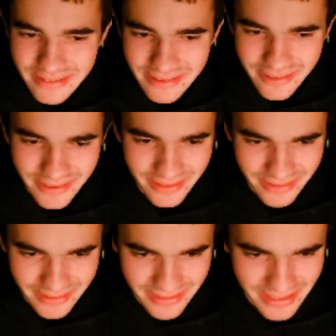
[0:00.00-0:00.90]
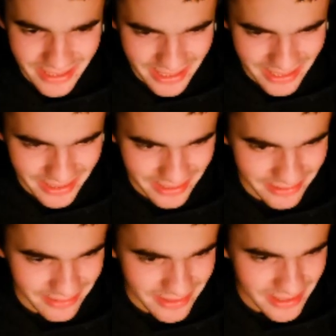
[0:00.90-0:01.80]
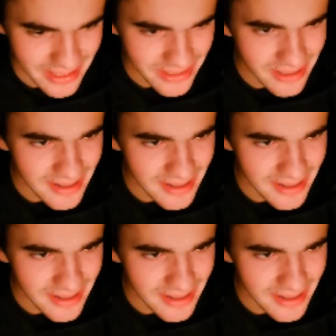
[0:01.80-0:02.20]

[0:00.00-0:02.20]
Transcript: God, yeah, and isn't